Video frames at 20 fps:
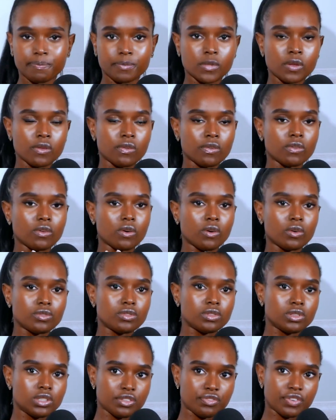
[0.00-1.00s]
Mm-hmm.
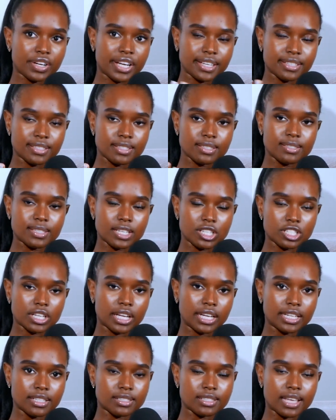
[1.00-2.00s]
So, different
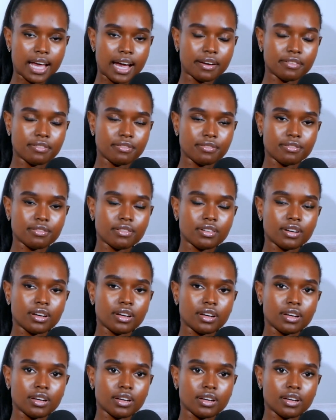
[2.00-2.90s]
existentialists have